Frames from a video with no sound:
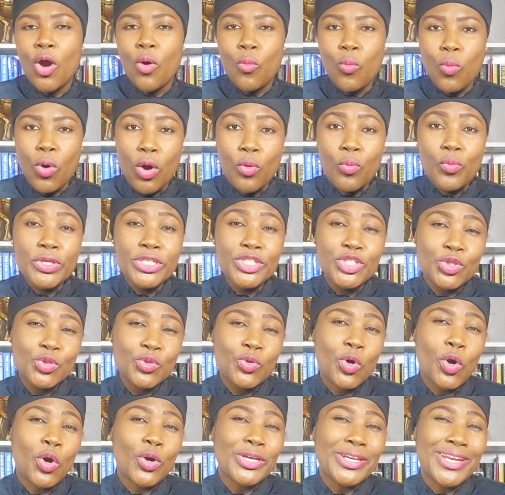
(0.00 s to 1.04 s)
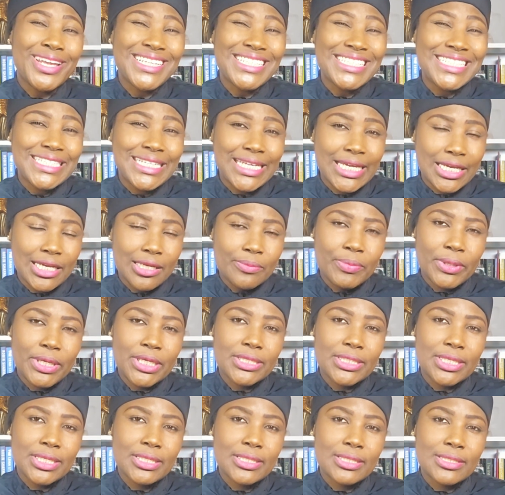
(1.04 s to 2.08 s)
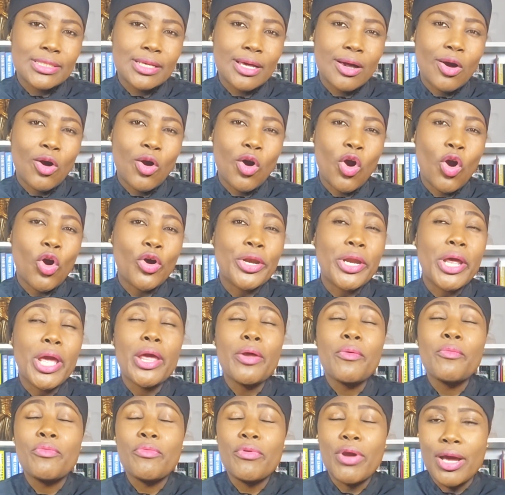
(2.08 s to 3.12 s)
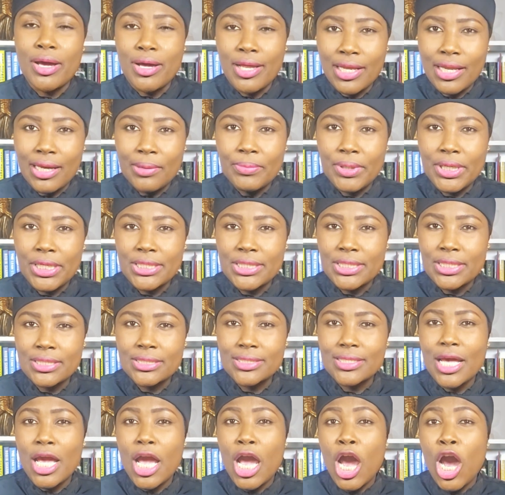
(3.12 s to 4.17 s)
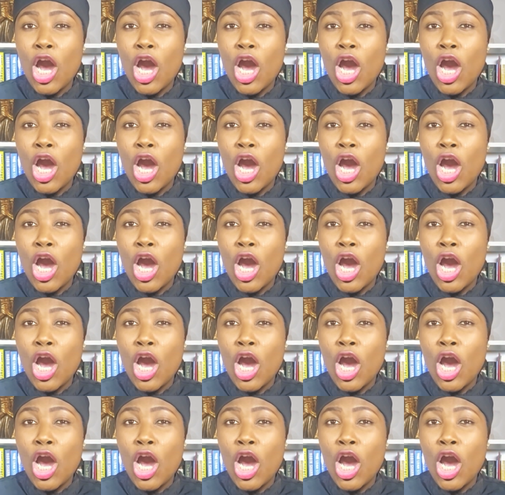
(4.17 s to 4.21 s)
What we do on a daily basis or on a regular basis